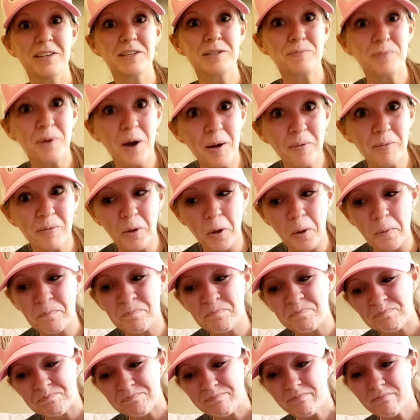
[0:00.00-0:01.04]
this
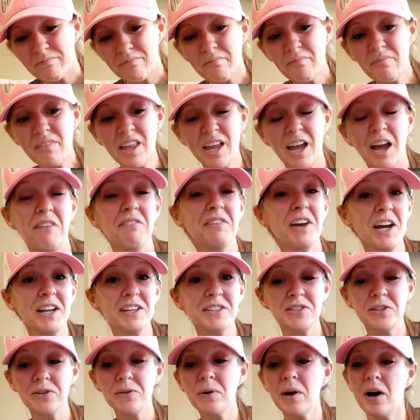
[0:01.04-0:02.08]
problem? I've
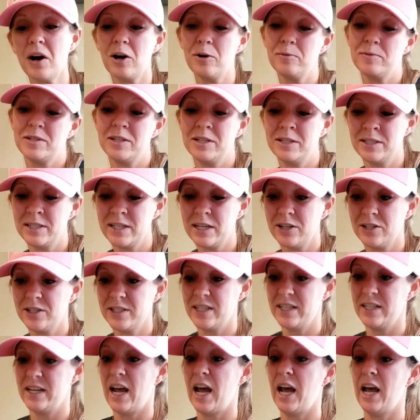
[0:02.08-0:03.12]
got two options here
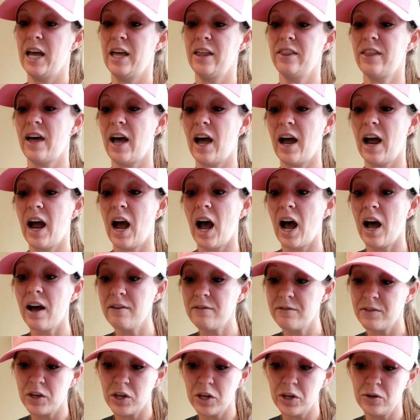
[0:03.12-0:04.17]
today that
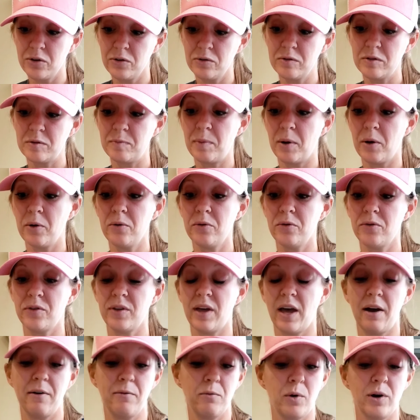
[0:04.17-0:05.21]
I've used. Both
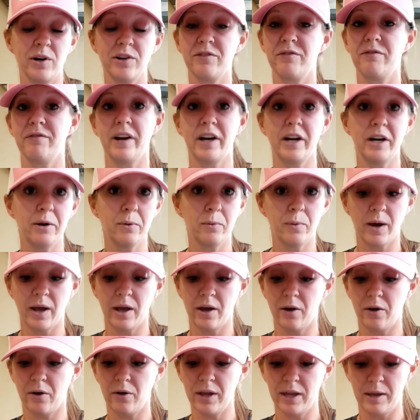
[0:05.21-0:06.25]
have worked very
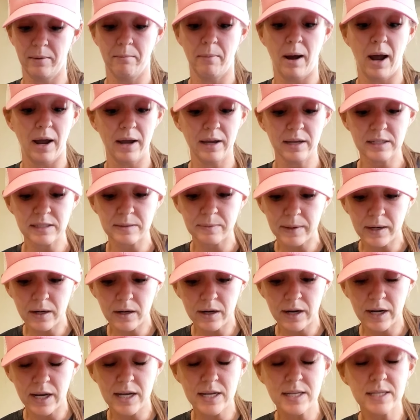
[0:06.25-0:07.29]
well in my
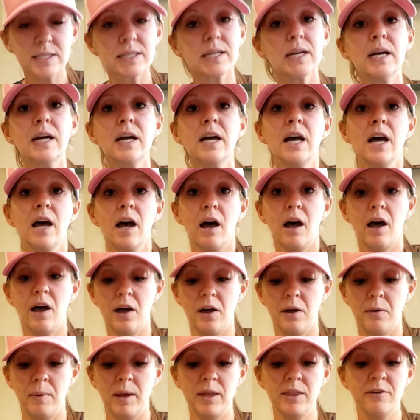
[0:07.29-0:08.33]
experience.
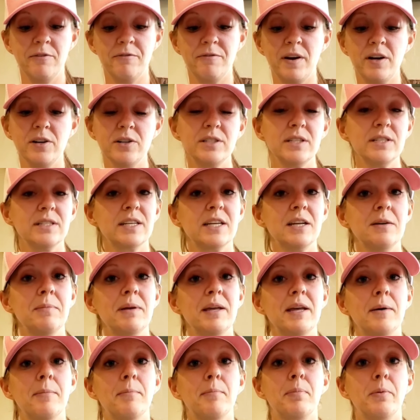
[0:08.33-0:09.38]
And the first is going to
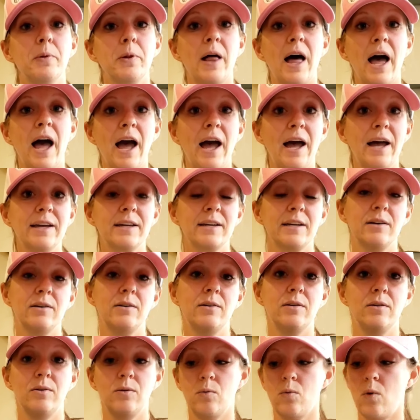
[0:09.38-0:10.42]
be a black
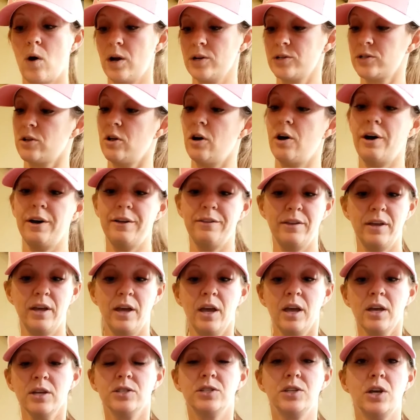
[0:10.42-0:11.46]
washcloth.
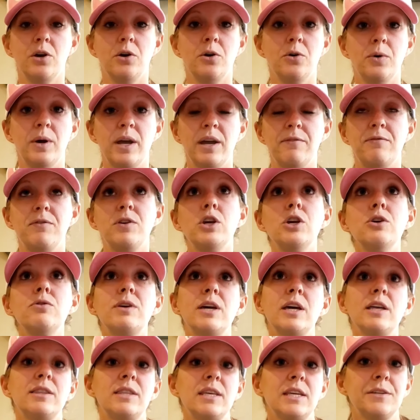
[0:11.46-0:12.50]
So if you
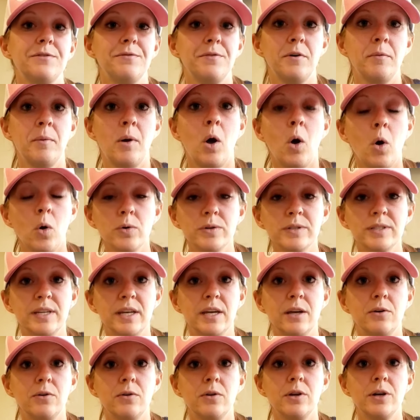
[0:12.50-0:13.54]
get these from a
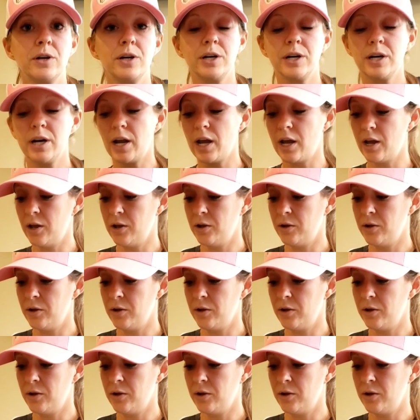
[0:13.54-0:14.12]
wholesaler,